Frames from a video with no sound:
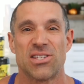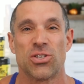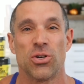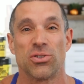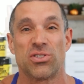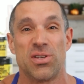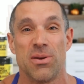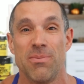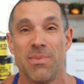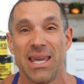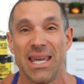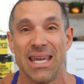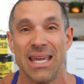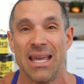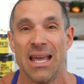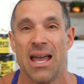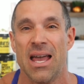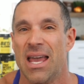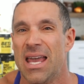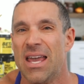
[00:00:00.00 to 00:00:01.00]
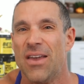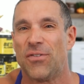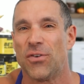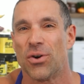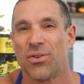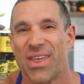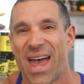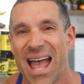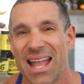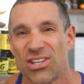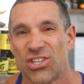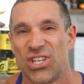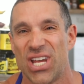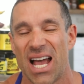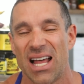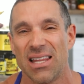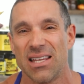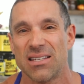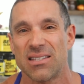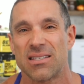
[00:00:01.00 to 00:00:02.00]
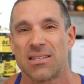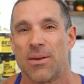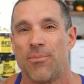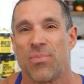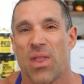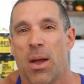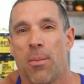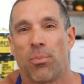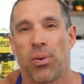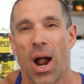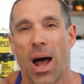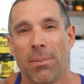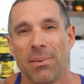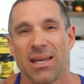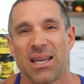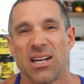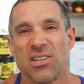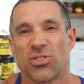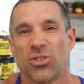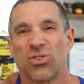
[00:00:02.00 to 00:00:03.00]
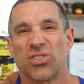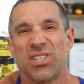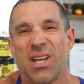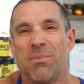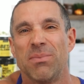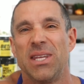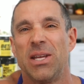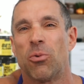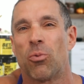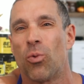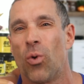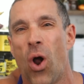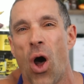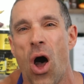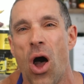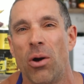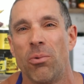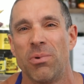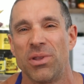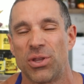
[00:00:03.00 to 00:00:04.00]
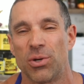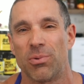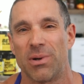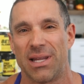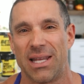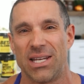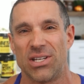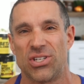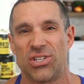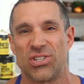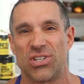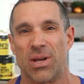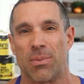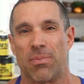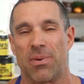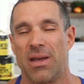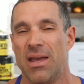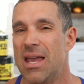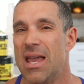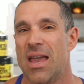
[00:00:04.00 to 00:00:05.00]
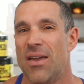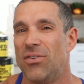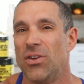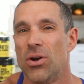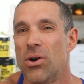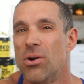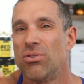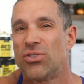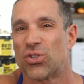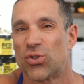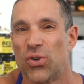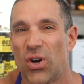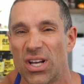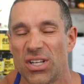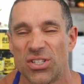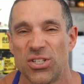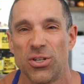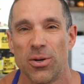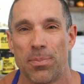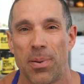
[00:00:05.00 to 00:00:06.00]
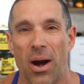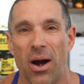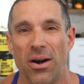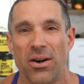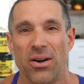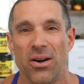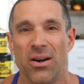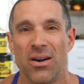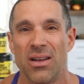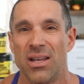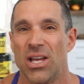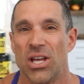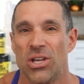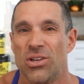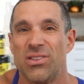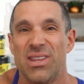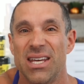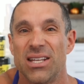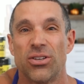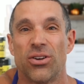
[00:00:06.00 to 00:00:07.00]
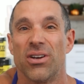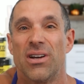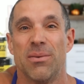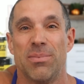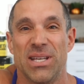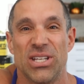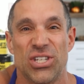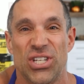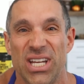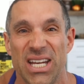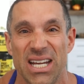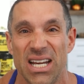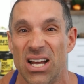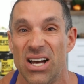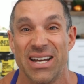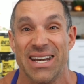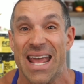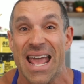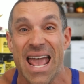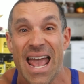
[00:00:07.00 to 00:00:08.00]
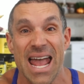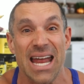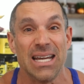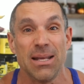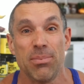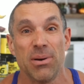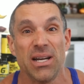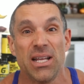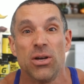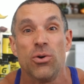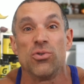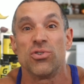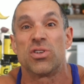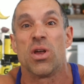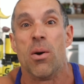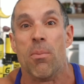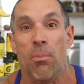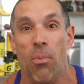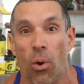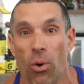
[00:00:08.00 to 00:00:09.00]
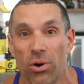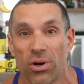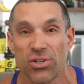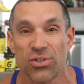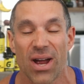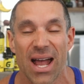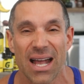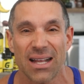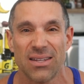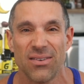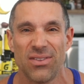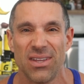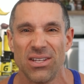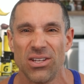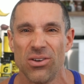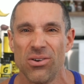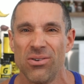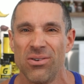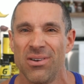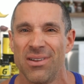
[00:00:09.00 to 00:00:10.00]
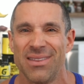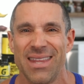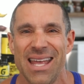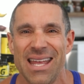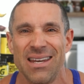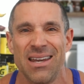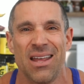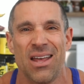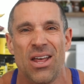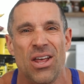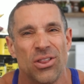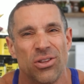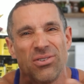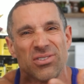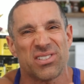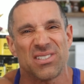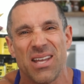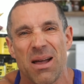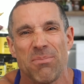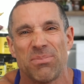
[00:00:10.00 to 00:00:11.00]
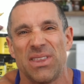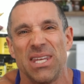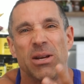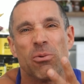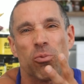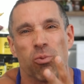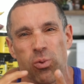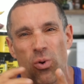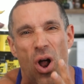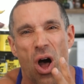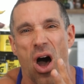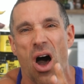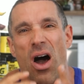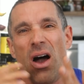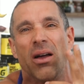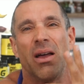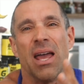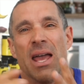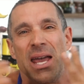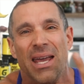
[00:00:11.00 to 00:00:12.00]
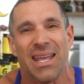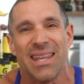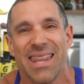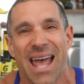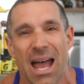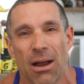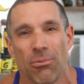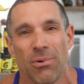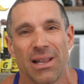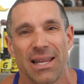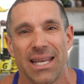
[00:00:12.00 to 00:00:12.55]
And so to me, if you're that jealous, probably because there's something wrong with the relationship. If you don't trust your partner, you think they're going to be cheating on anybody who's more attractive than you, then there's something wrong in that